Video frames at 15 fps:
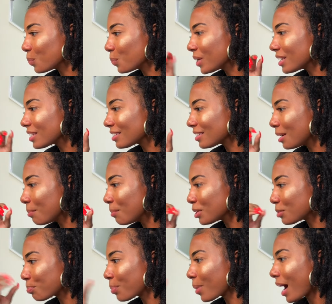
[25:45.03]
Wisdom
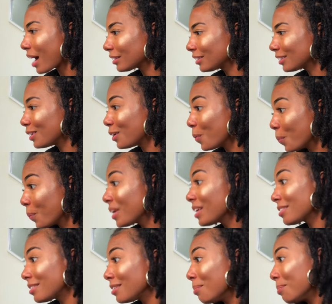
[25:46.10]
is practical.
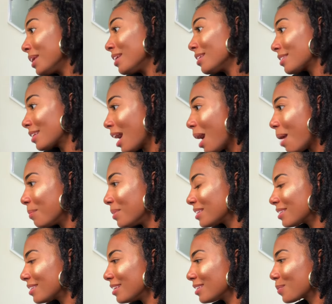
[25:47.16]
Wisdom is common
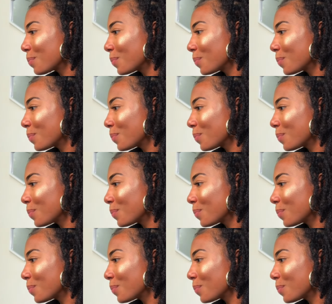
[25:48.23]
sense.